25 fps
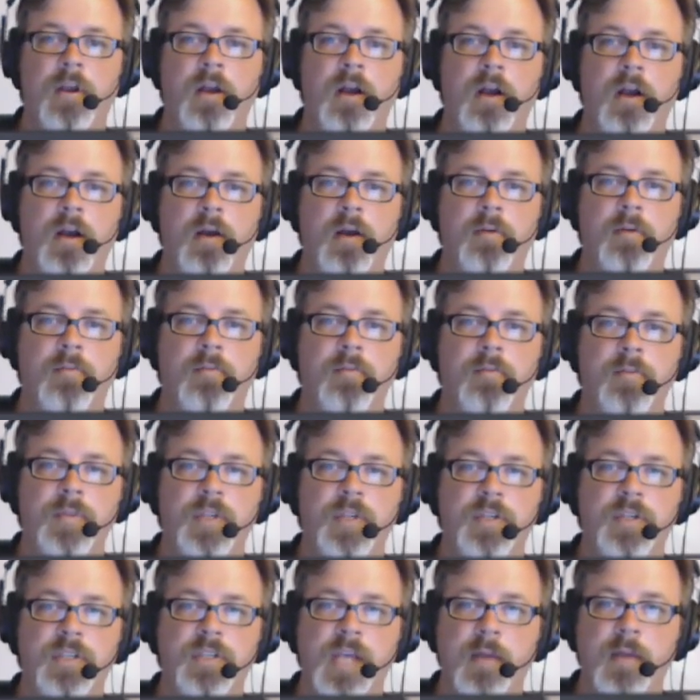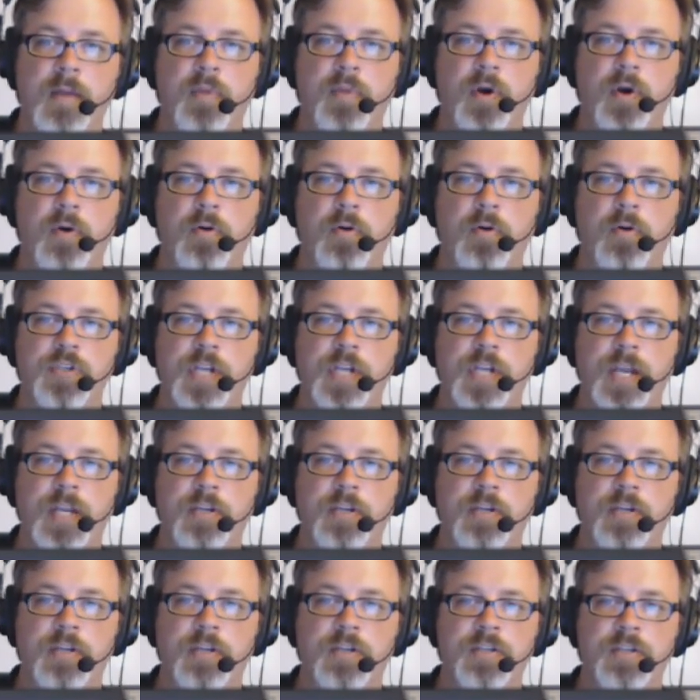um, tempo
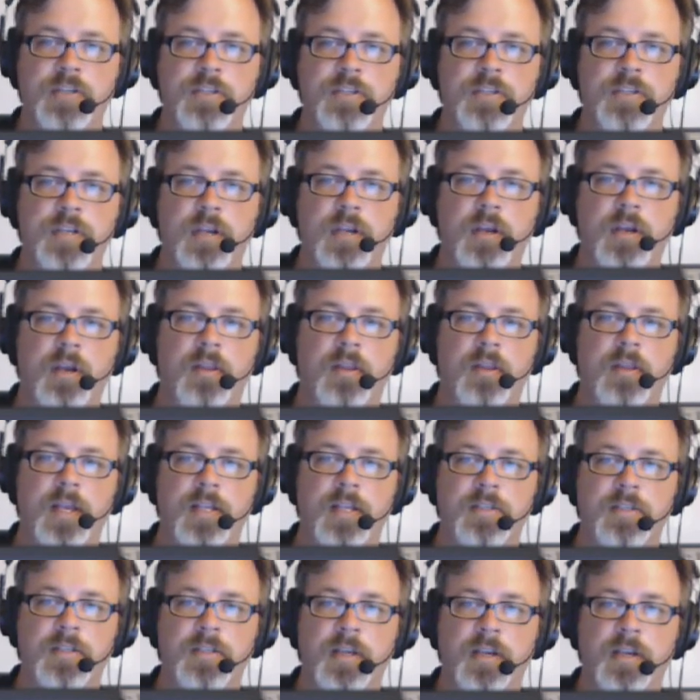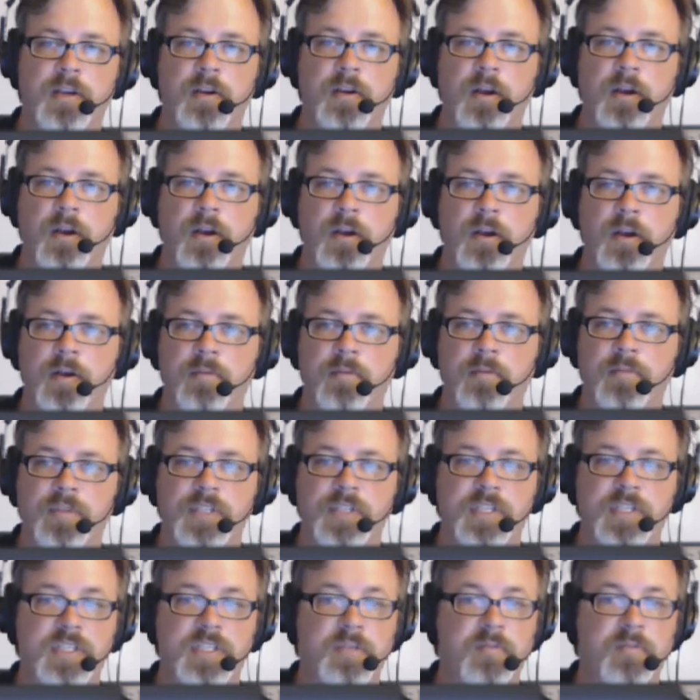changes, things like uh,
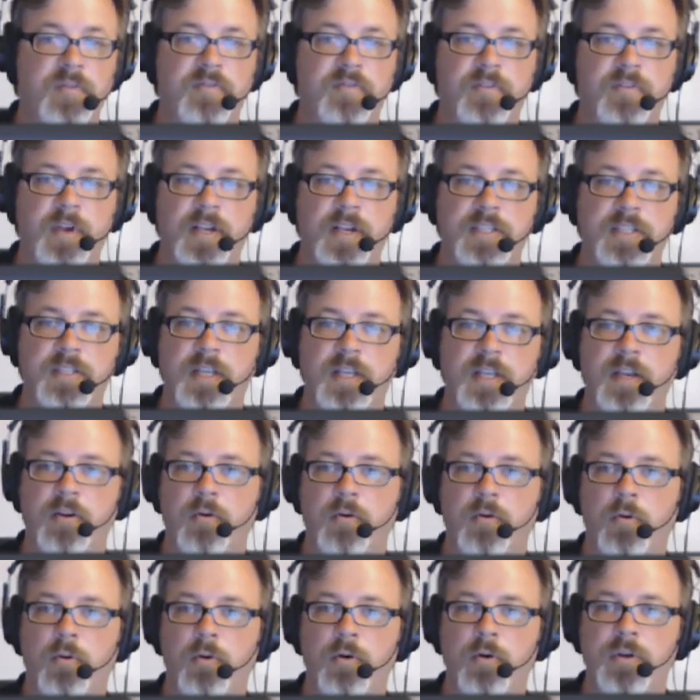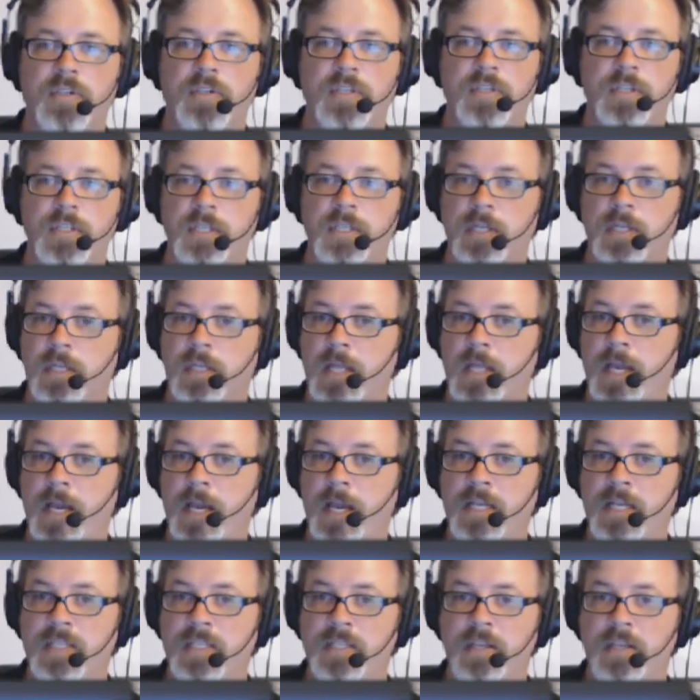system effects like chorus and
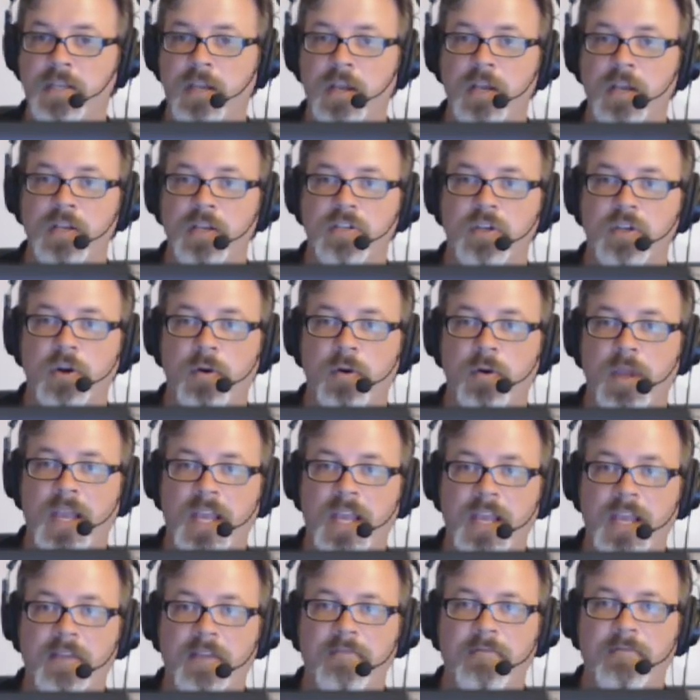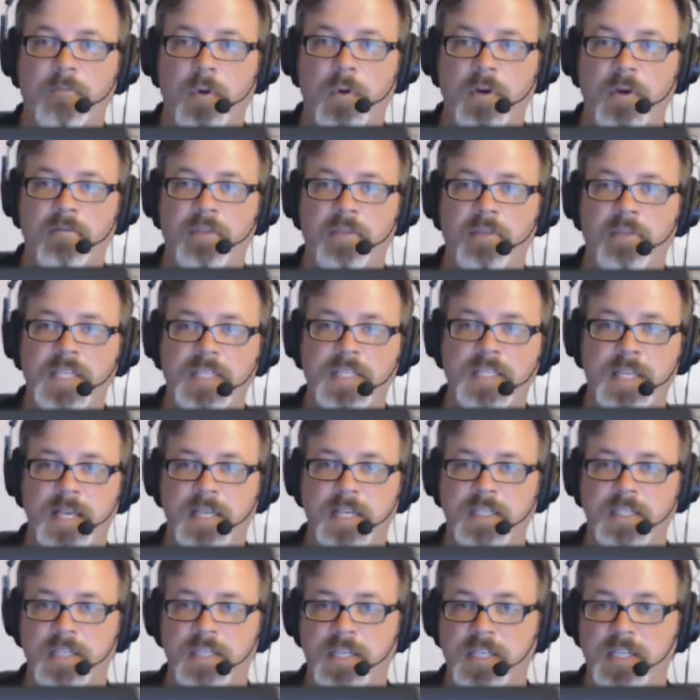delays. So if one of these things